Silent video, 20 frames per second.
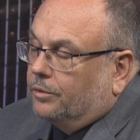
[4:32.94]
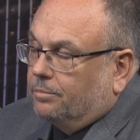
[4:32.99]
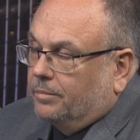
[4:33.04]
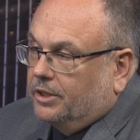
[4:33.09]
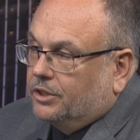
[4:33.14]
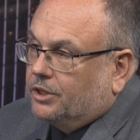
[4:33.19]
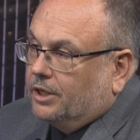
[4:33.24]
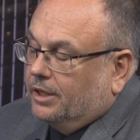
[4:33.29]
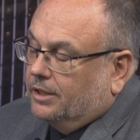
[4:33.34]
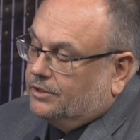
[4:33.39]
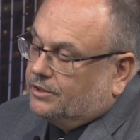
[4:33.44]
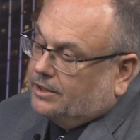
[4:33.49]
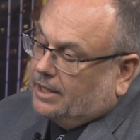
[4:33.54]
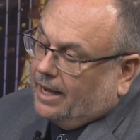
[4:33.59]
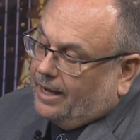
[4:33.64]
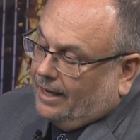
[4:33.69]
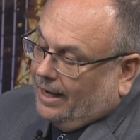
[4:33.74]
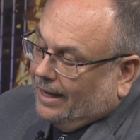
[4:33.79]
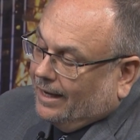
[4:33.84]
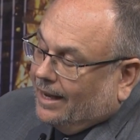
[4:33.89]
with Michigan
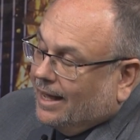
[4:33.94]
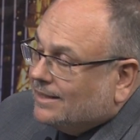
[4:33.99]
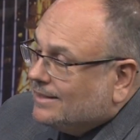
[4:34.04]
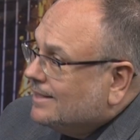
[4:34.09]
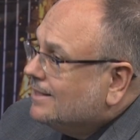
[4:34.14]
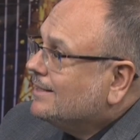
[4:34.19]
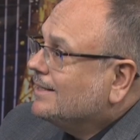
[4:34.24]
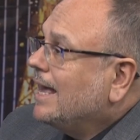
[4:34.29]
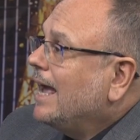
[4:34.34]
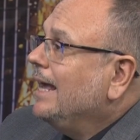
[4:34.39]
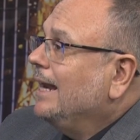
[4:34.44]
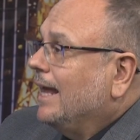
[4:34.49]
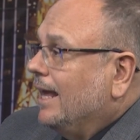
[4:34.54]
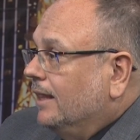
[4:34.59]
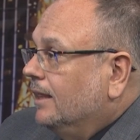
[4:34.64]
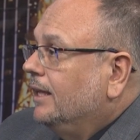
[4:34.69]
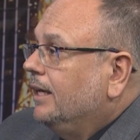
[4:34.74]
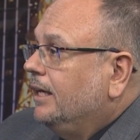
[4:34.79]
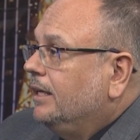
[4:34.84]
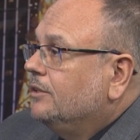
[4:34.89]
State, and that's the side I
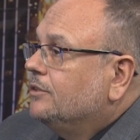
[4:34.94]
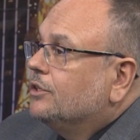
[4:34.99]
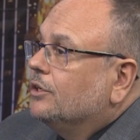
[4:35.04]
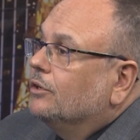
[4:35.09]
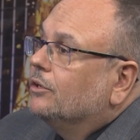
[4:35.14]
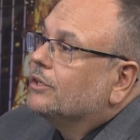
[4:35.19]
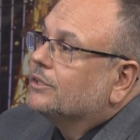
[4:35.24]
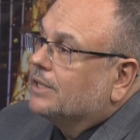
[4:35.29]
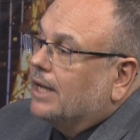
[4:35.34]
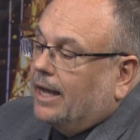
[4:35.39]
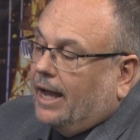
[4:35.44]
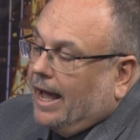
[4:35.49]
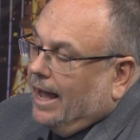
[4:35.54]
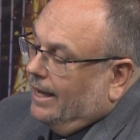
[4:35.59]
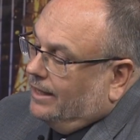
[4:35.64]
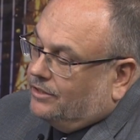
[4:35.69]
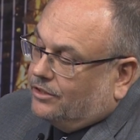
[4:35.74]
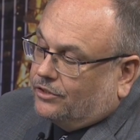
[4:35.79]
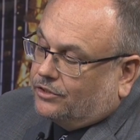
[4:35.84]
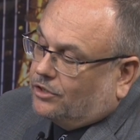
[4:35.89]
lean to because I,
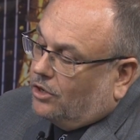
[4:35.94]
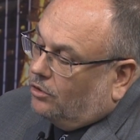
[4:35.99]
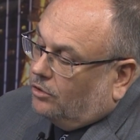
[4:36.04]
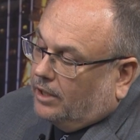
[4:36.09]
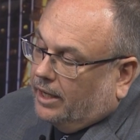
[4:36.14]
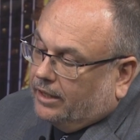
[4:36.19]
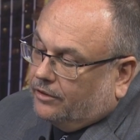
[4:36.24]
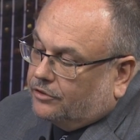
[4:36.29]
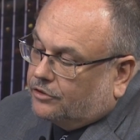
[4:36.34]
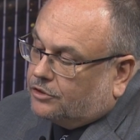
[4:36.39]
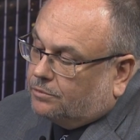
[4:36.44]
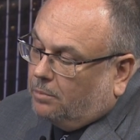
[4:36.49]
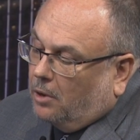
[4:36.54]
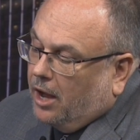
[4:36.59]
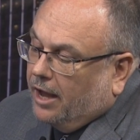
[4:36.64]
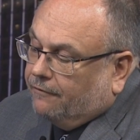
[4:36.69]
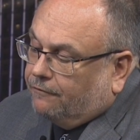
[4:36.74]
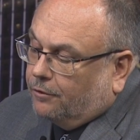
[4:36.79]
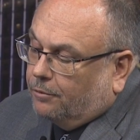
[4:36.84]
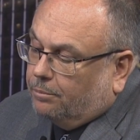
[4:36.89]
I just don't like the
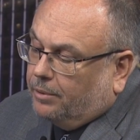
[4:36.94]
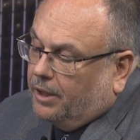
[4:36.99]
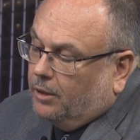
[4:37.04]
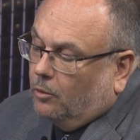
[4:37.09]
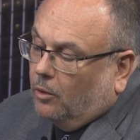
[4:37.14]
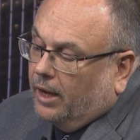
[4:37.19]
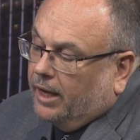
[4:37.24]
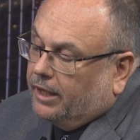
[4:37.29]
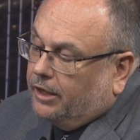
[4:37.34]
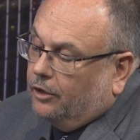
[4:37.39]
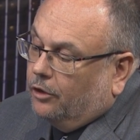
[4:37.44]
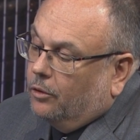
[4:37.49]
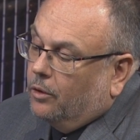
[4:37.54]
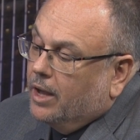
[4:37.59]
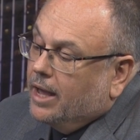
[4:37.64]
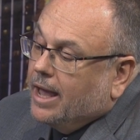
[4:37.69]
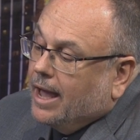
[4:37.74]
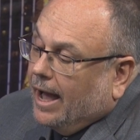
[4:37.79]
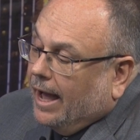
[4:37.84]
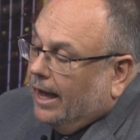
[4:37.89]
spot for BYU.
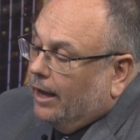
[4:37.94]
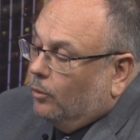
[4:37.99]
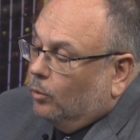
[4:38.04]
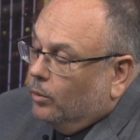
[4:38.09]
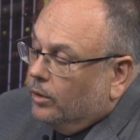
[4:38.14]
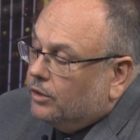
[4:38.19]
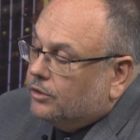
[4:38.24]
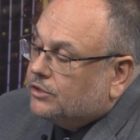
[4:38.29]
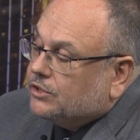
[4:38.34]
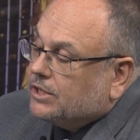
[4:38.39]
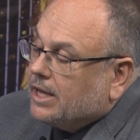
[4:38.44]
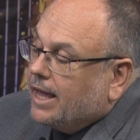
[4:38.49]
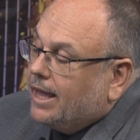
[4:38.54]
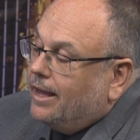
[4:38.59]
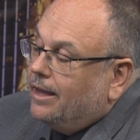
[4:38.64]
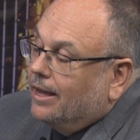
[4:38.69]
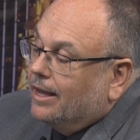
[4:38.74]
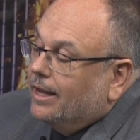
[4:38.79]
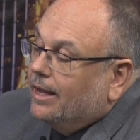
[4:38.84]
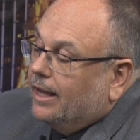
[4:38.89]
I will
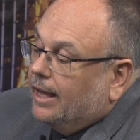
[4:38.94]
say